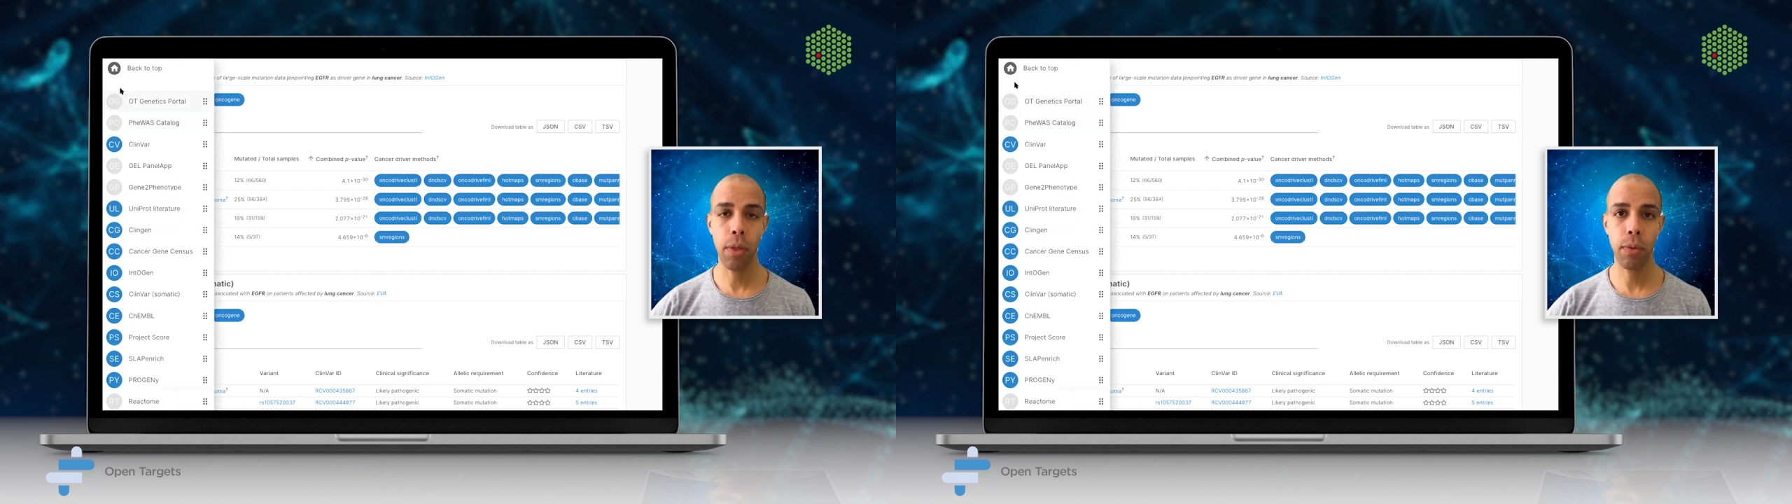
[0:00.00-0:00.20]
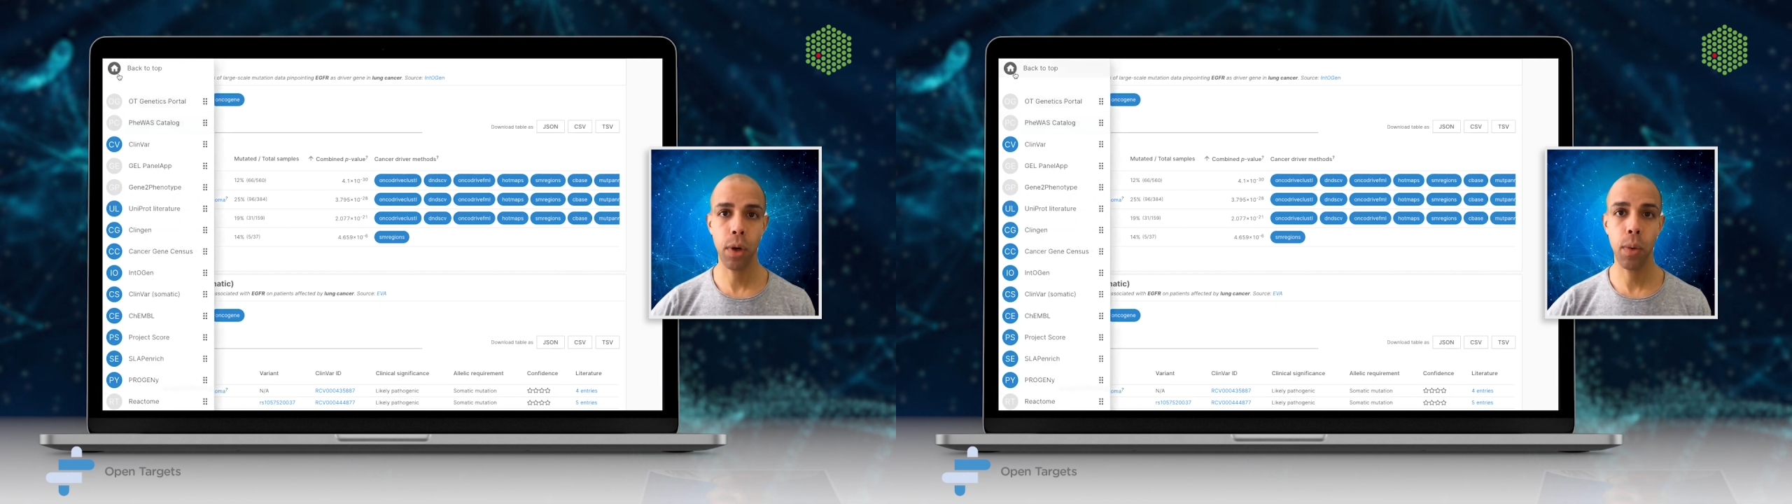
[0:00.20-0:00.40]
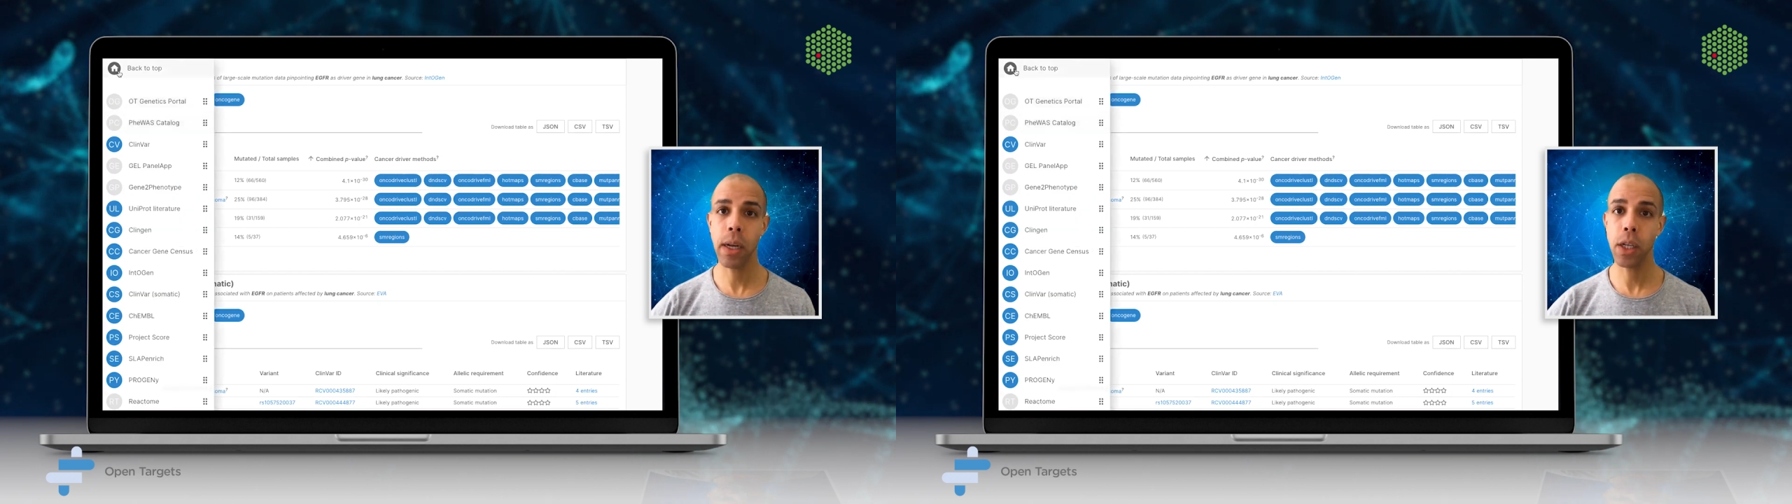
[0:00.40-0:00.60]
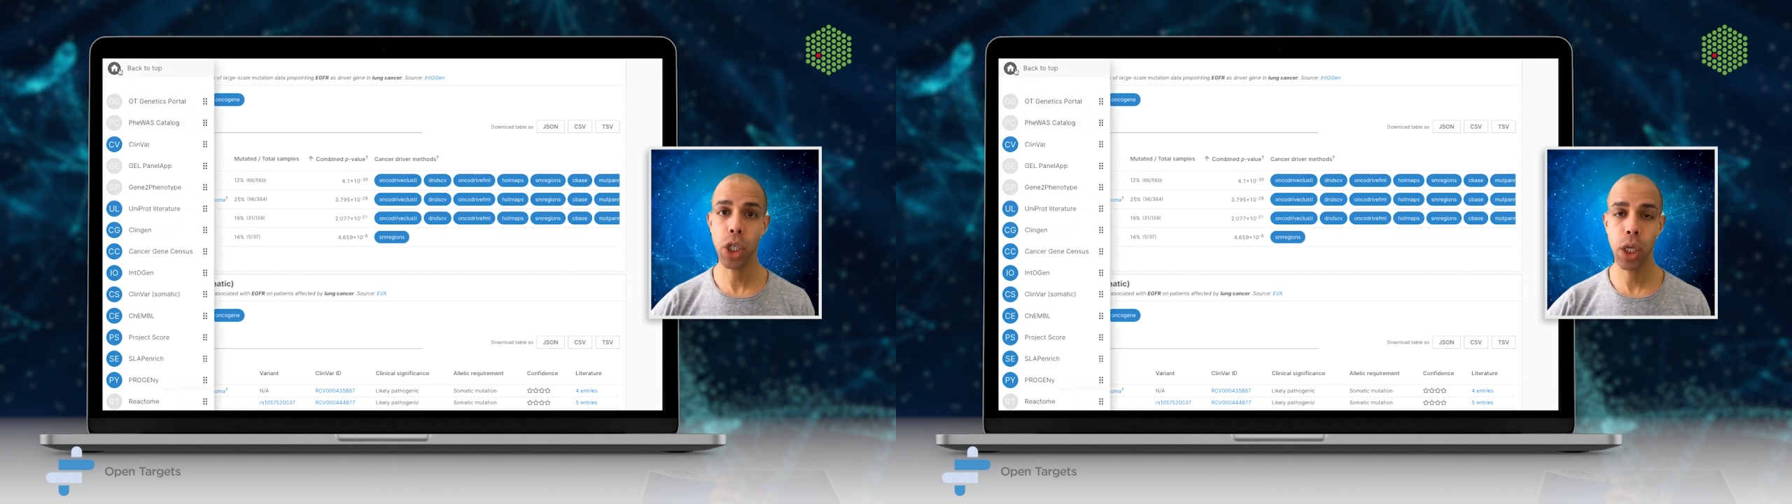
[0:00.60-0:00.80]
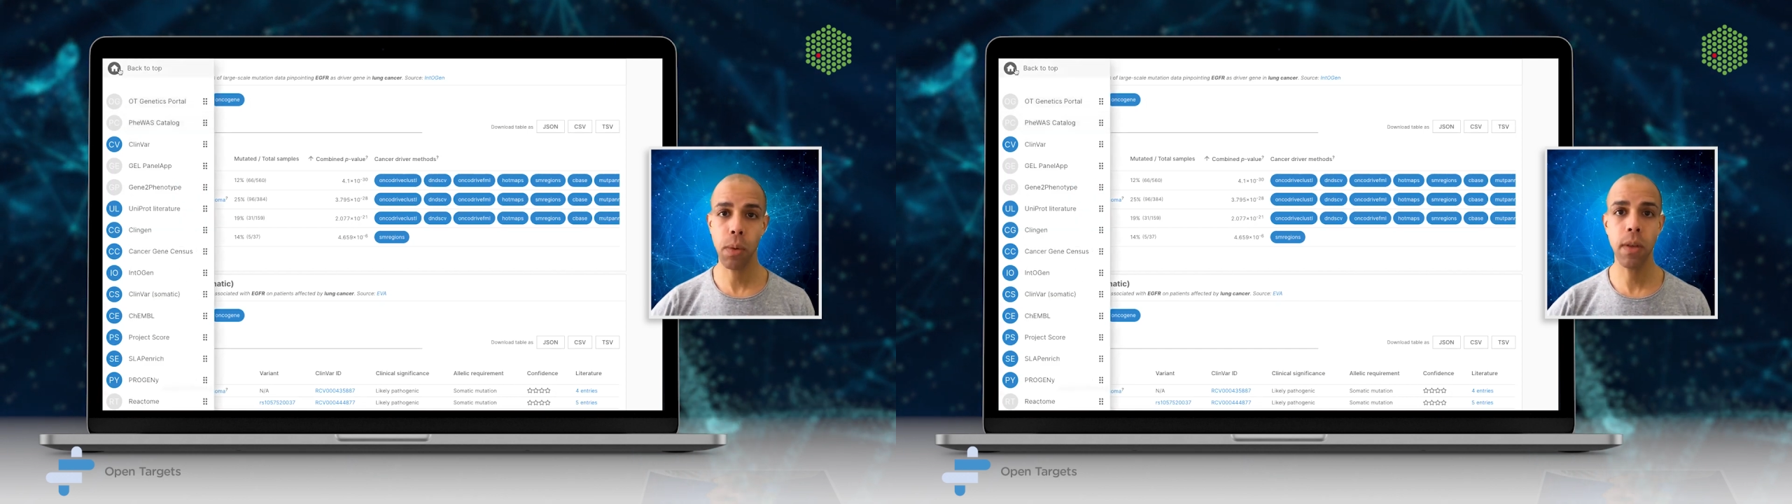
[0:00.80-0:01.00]
through an
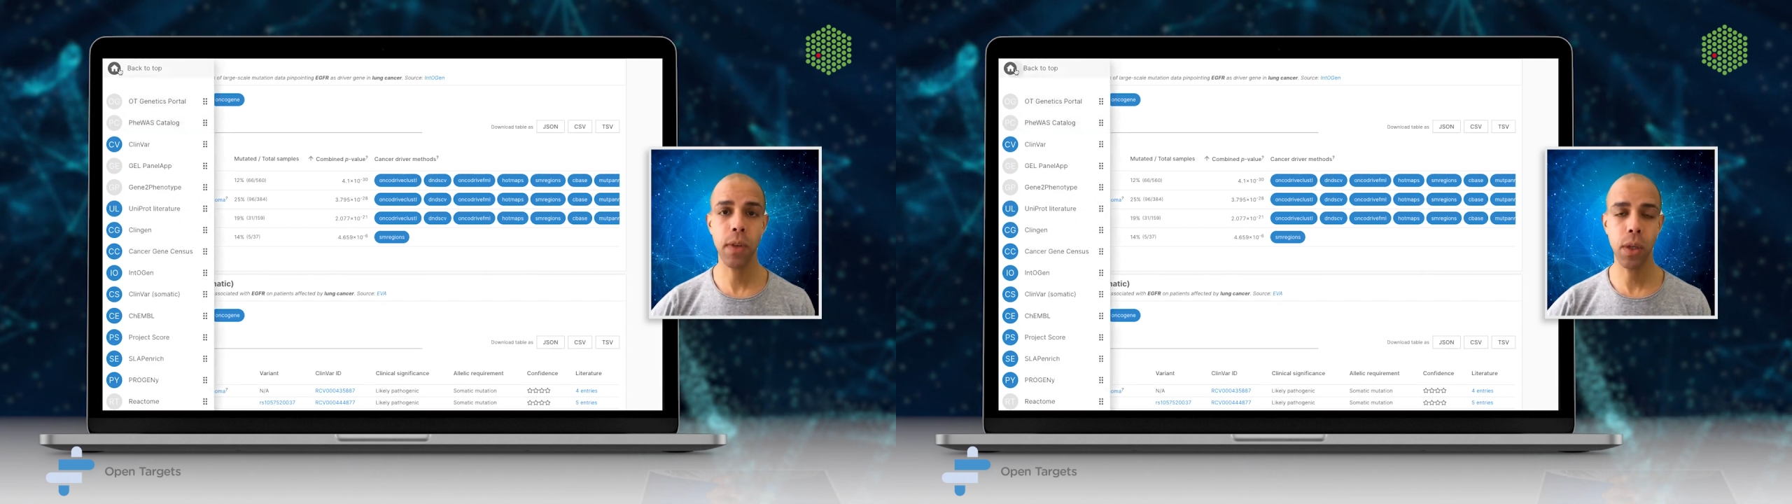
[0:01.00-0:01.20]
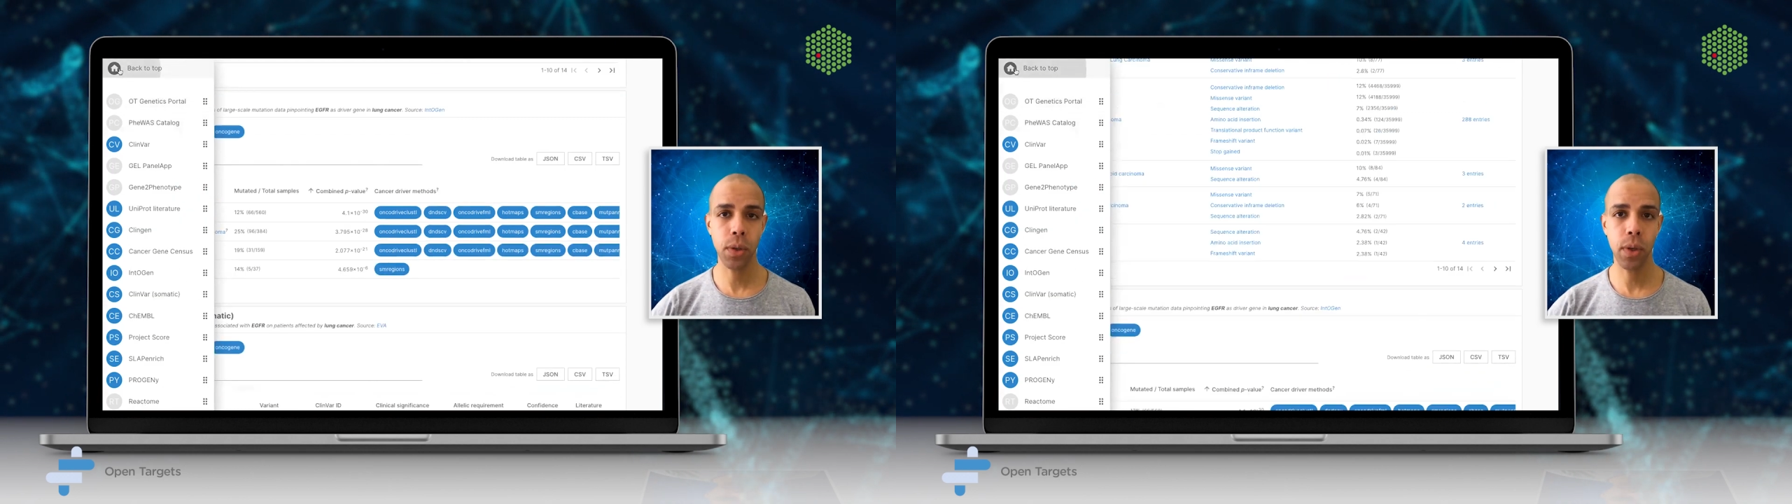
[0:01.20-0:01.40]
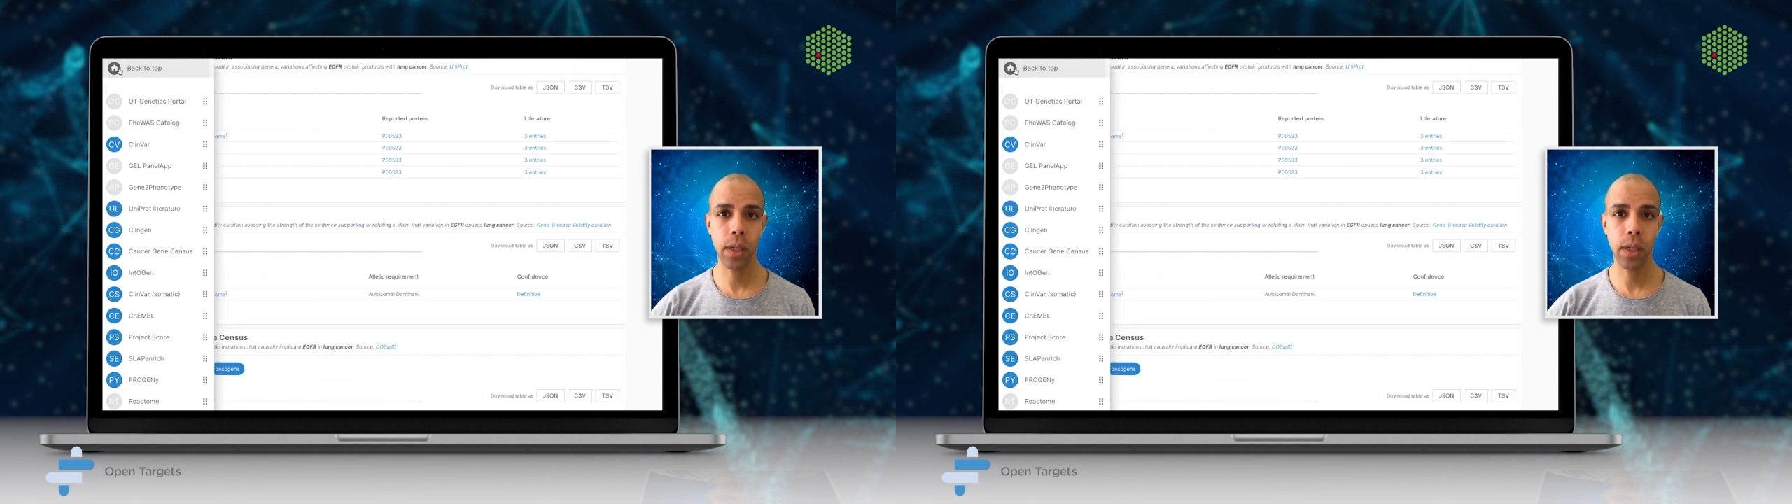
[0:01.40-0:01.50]
intuitive user